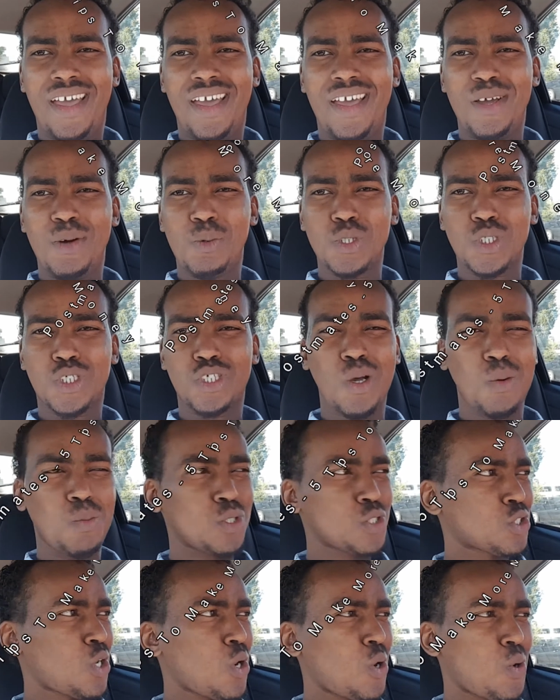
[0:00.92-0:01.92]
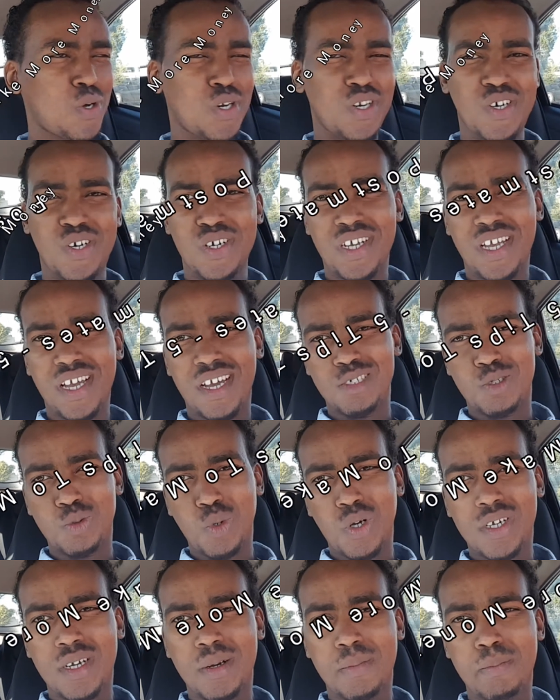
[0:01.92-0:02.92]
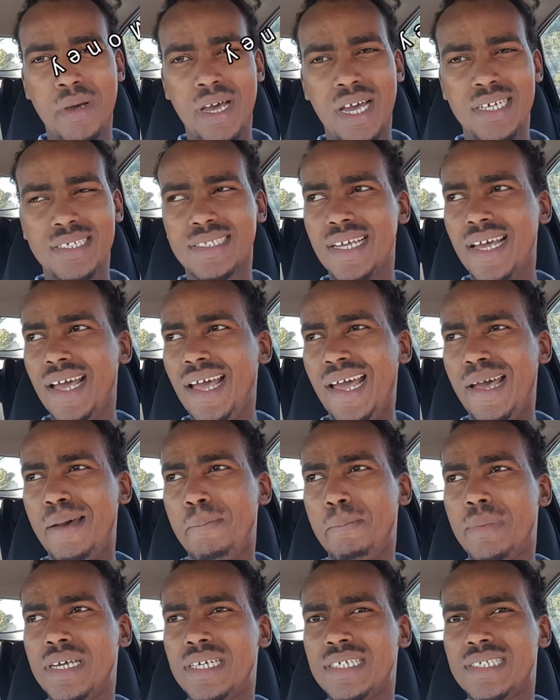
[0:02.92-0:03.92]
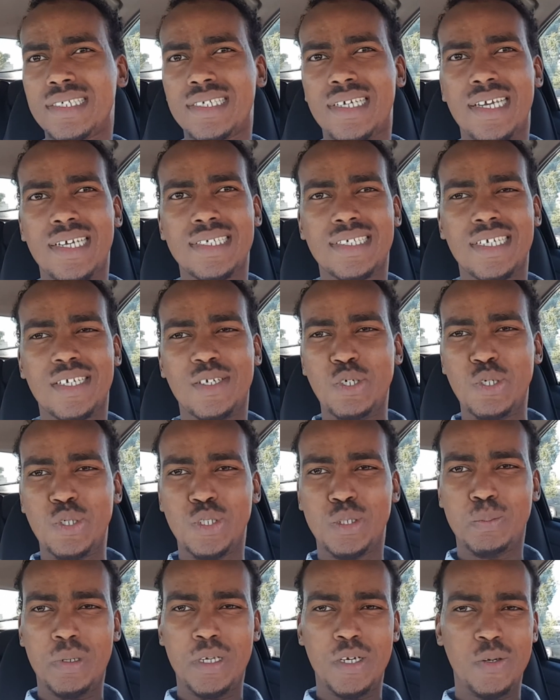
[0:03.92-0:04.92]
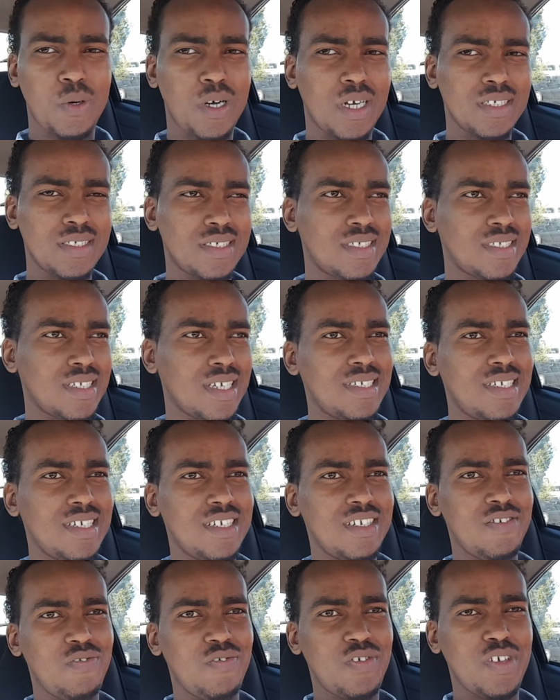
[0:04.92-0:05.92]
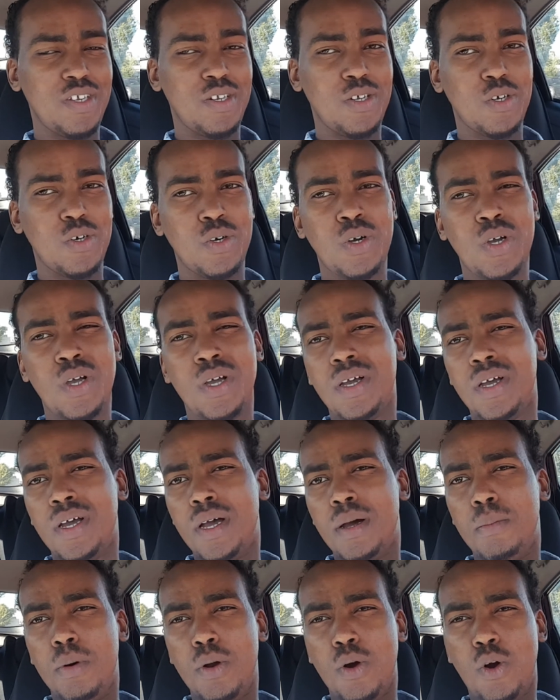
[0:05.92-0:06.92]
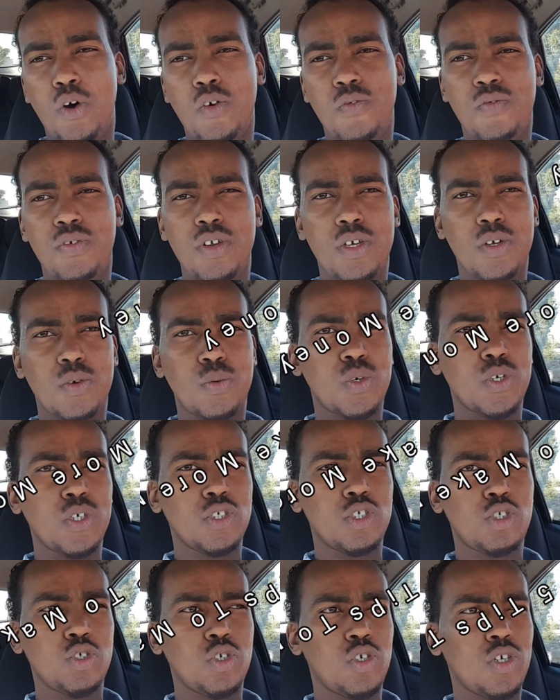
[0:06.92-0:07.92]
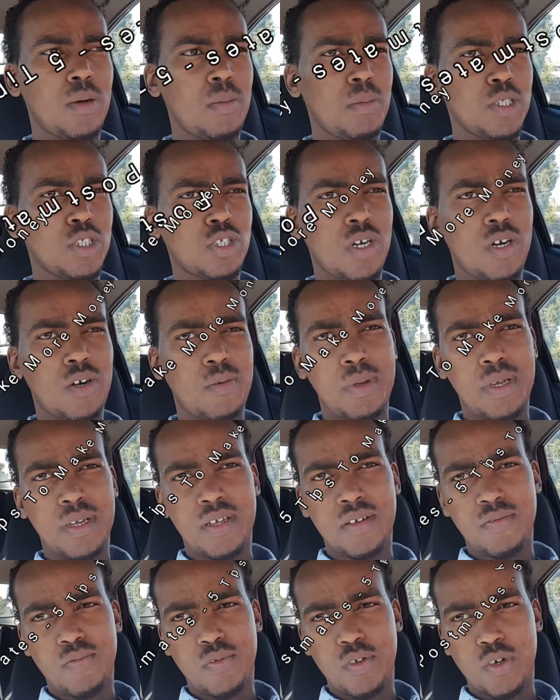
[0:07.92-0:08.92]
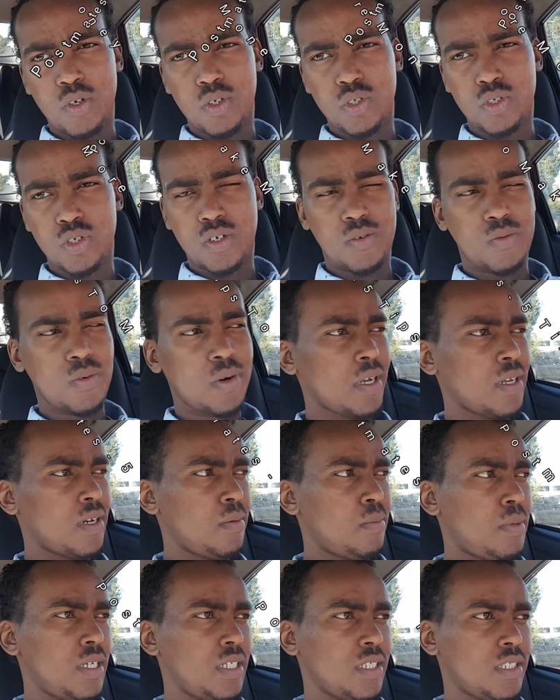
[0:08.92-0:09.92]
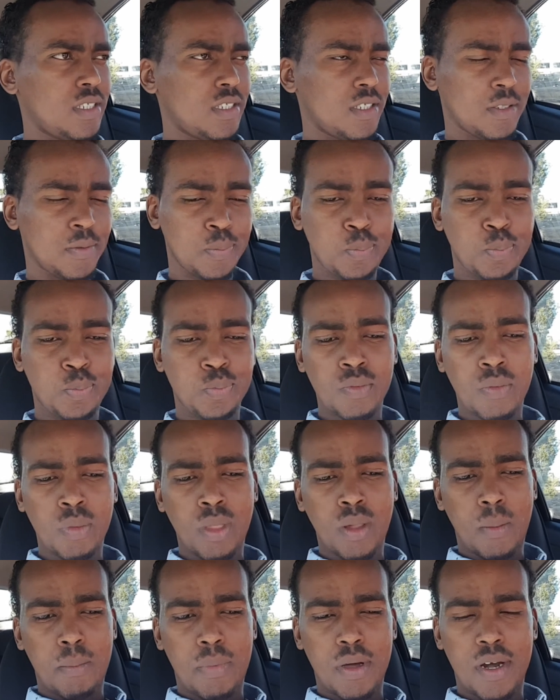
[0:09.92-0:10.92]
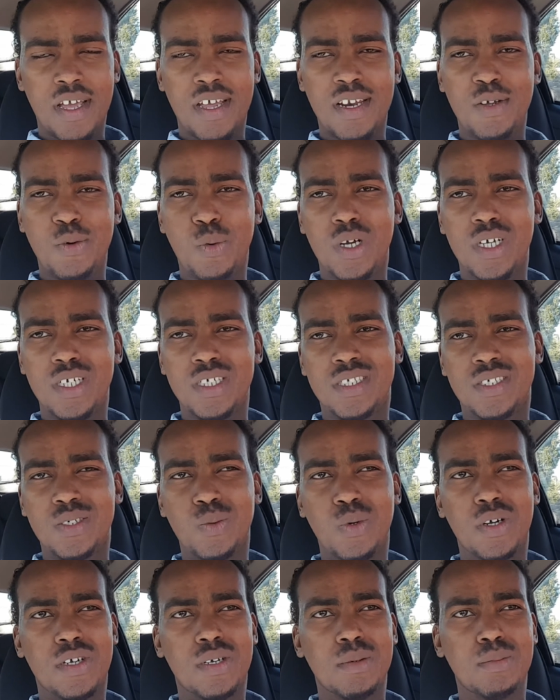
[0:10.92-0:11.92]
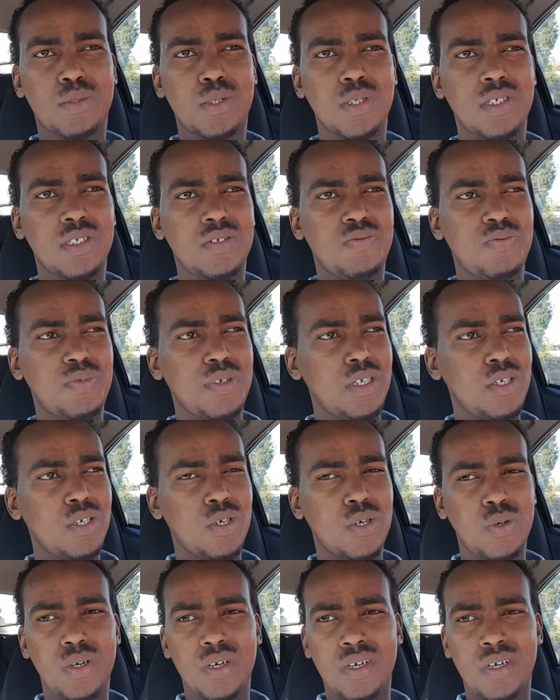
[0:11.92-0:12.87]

Hey, what's up? What's going on, guys? Welcome back to App-Based Gigs. I know it's been a while since I've done a video, but hopefully real soon I'm gonna start making videos on a regular basis. But anyways, welcome to this video.